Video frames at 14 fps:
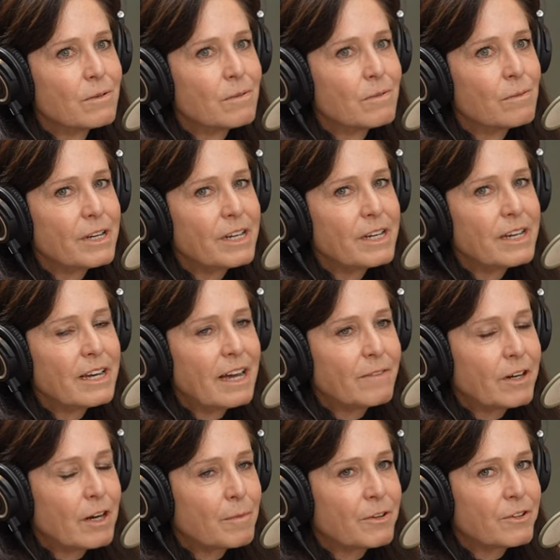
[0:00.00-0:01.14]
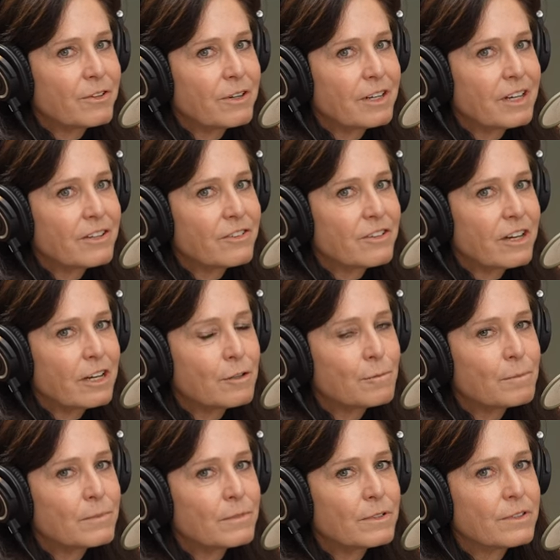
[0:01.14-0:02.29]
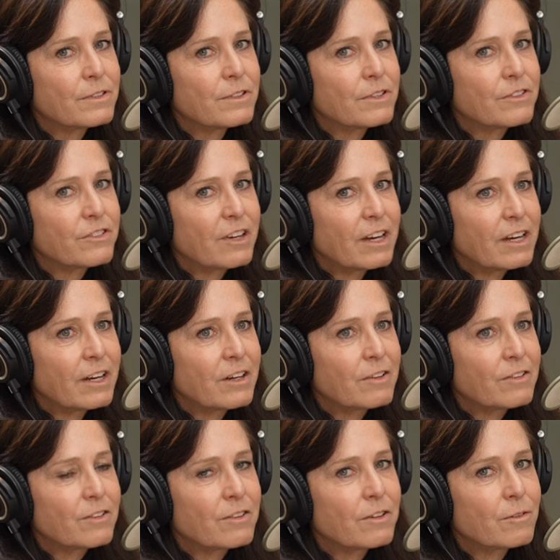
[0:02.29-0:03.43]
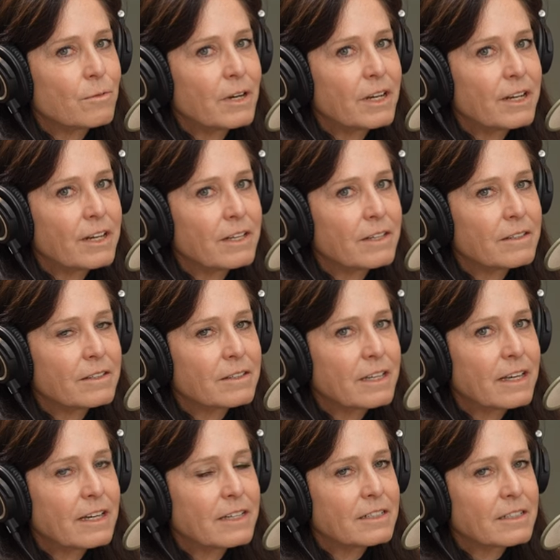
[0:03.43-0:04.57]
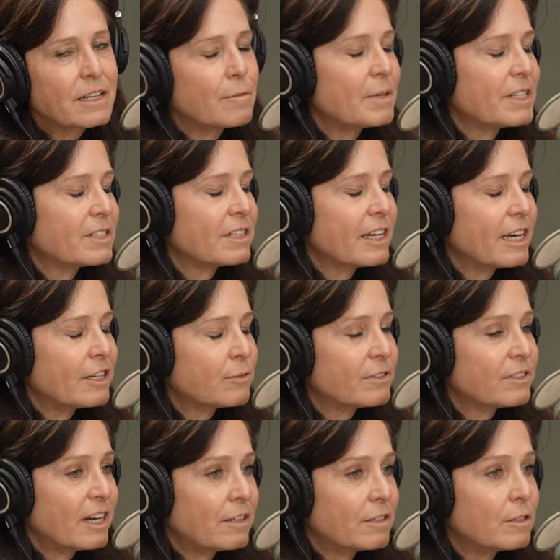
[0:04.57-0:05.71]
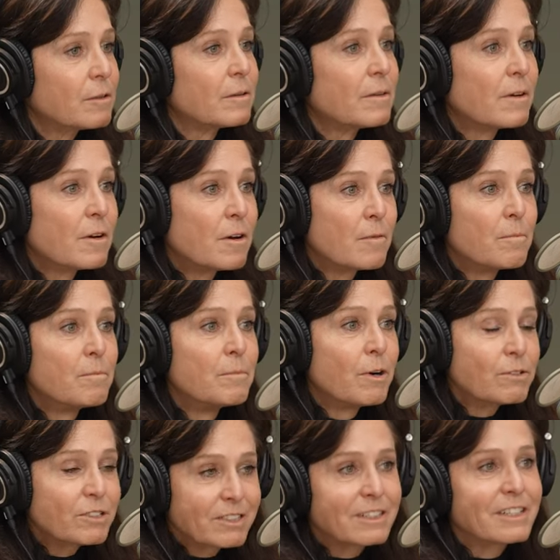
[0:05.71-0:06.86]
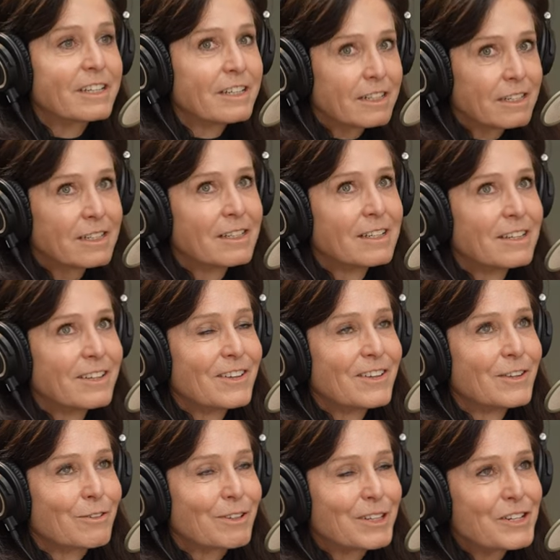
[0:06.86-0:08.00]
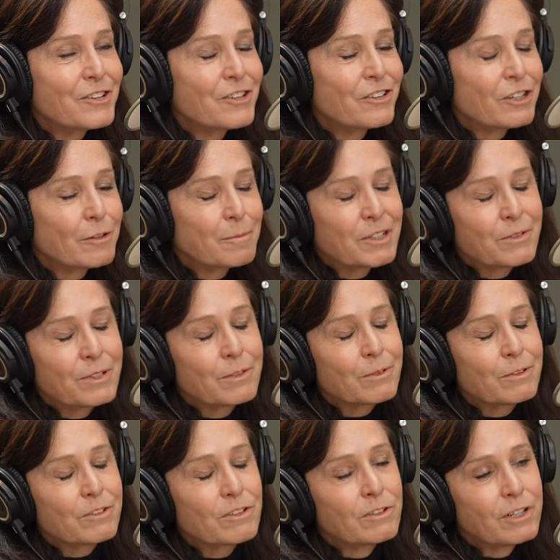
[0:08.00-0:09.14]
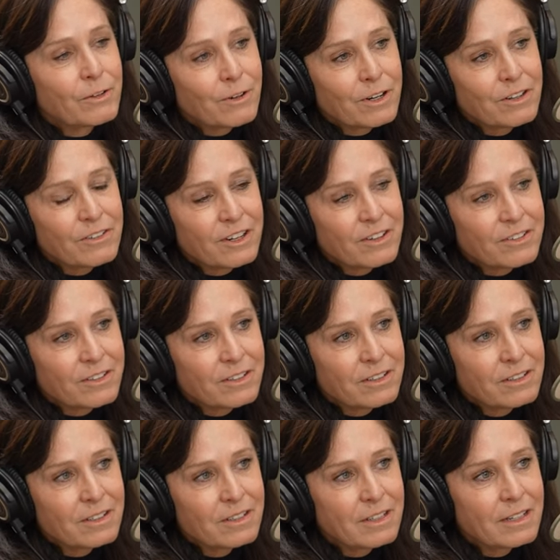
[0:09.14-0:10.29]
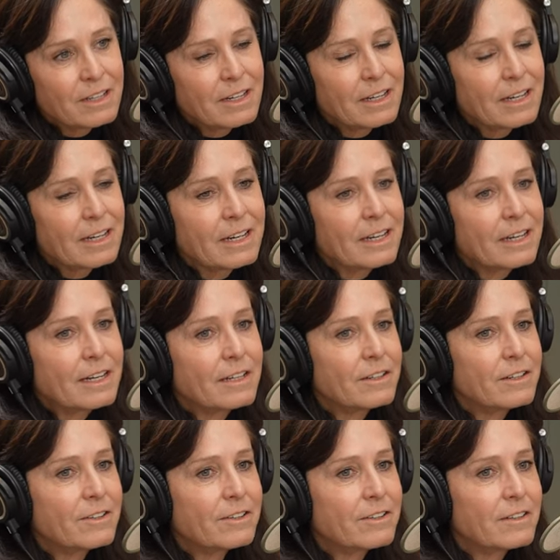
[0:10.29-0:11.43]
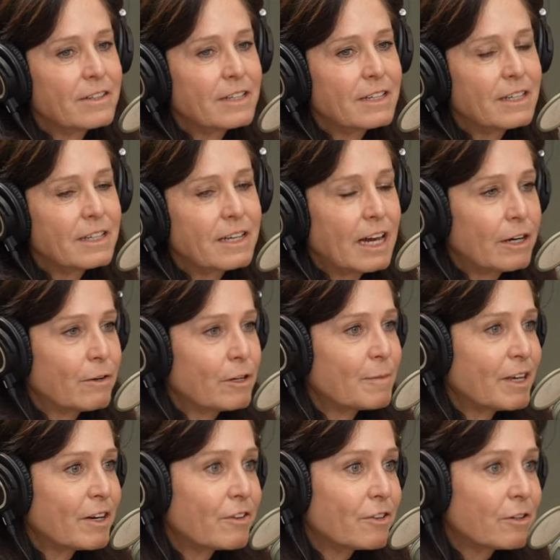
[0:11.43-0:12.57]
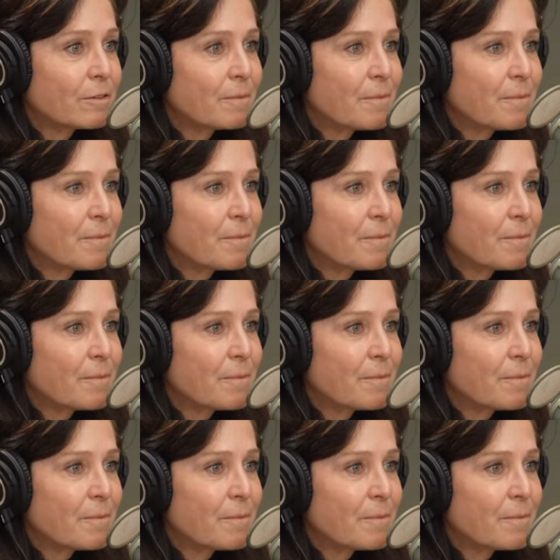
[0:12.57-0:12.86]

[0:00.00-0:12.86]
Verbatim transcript: we have an opportunity at Gem to change the way that companies engage with talent. Mostly the relationship between the recruiting organization and the hiring manager.